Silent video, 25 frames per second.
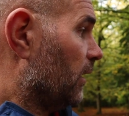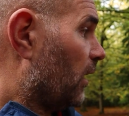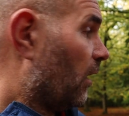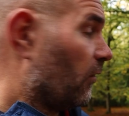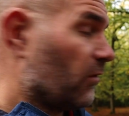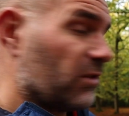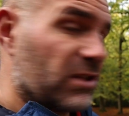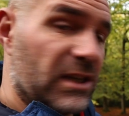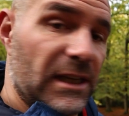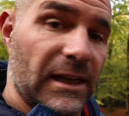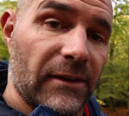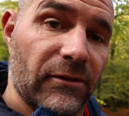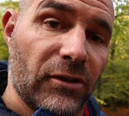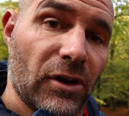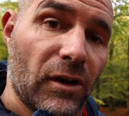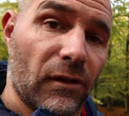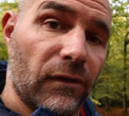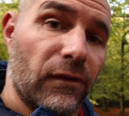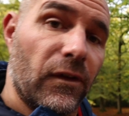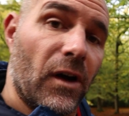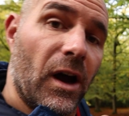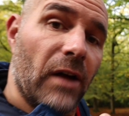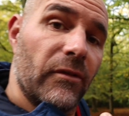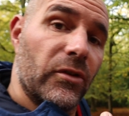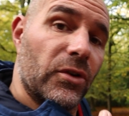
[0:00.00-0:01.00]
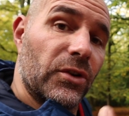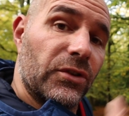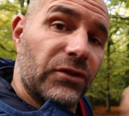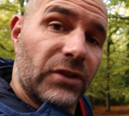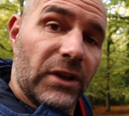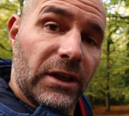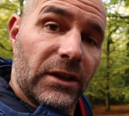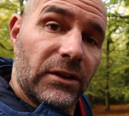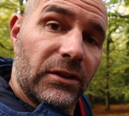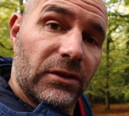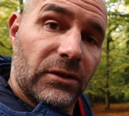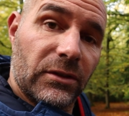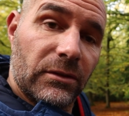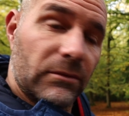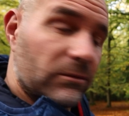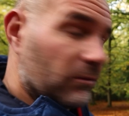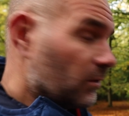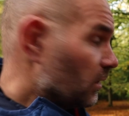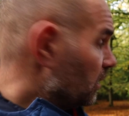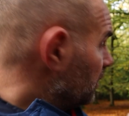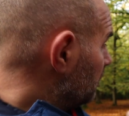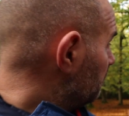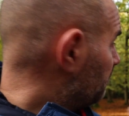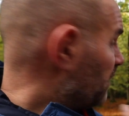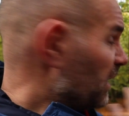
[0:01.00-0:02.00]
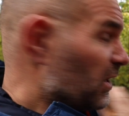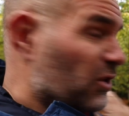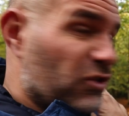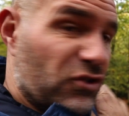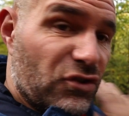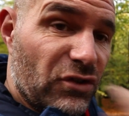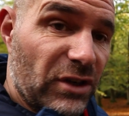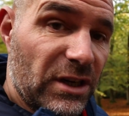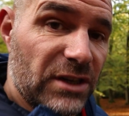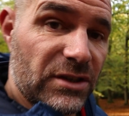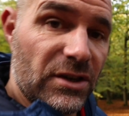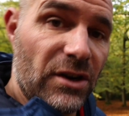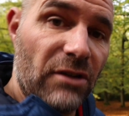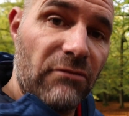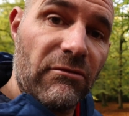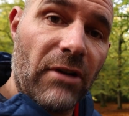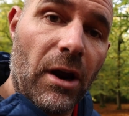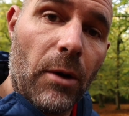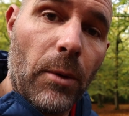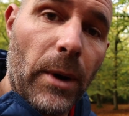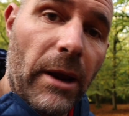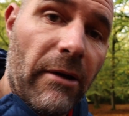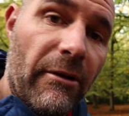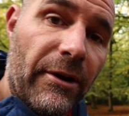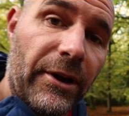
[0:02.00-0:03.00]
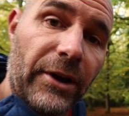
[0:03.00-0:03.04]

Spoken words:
obviously I've got 5 or 6 beech trees in a row here,